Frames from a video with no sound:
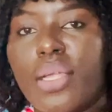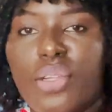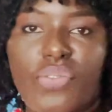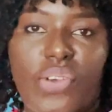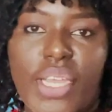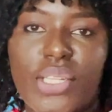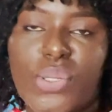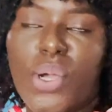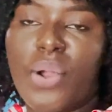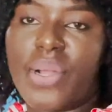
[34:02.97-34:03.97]
Don't forget
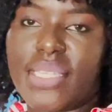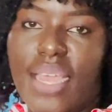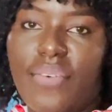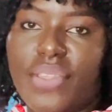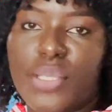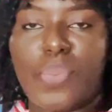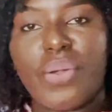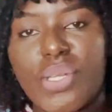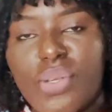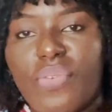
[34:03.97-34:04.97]
to always have the
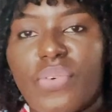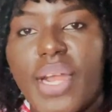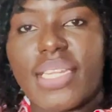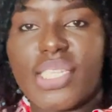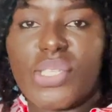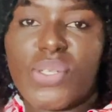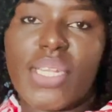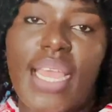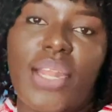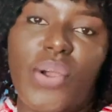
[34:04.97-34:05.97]
spirit of gratitude
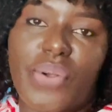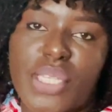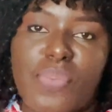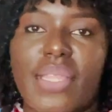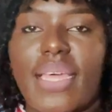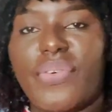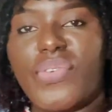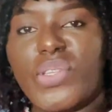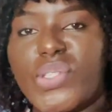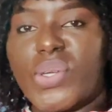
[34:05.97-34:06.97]
and always be
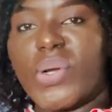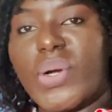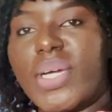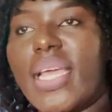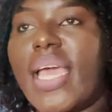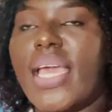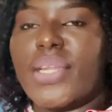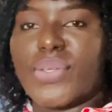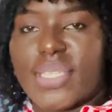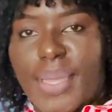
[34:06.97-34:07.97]
thankful to God
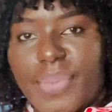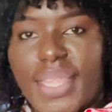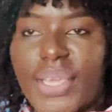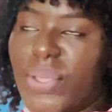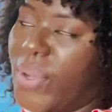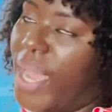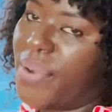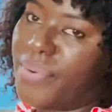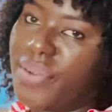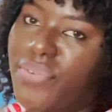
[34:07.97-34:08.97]
to something you are
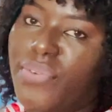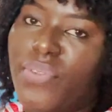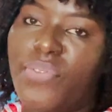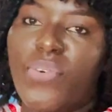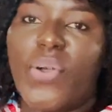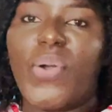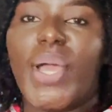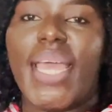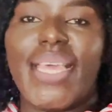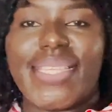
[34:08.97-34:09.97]
grateful
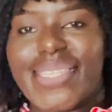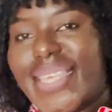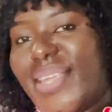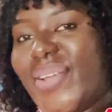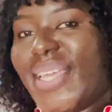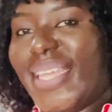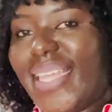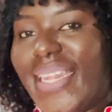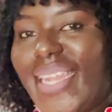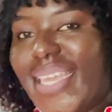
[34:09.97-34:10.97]
for. See you in
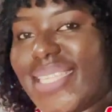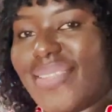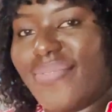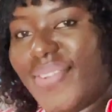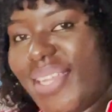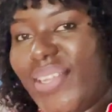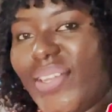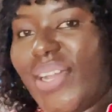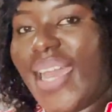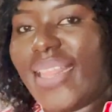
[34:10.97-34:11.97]
the next
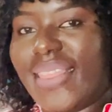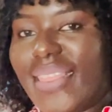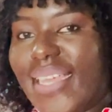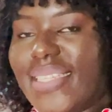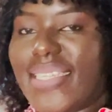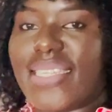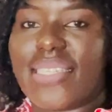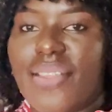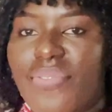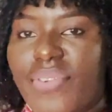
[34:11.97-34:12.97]
video, and that is
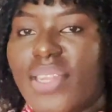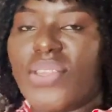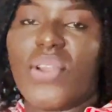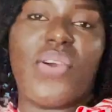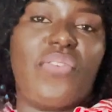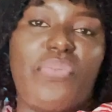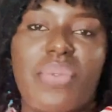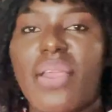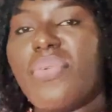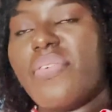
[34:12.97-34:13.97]
the video of
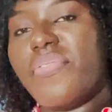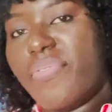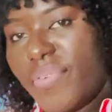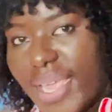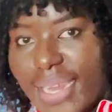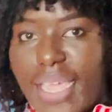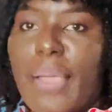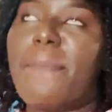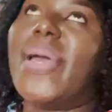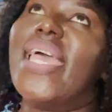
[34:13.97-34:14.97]
me
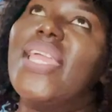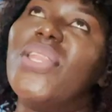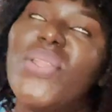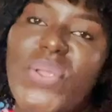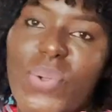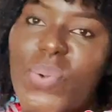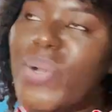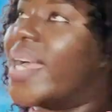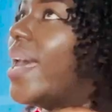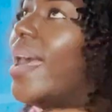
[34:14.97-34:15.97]
revealing my
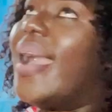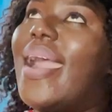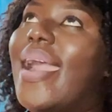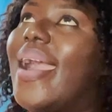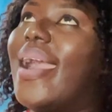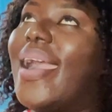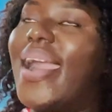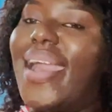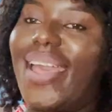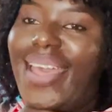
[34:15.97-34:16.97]
new
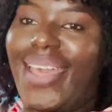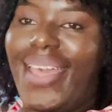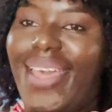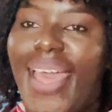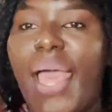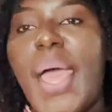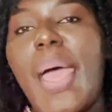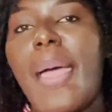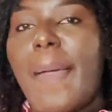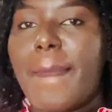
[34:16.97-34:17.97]
car.
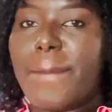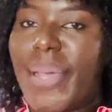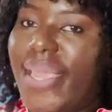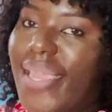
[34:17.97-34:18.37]
Bye,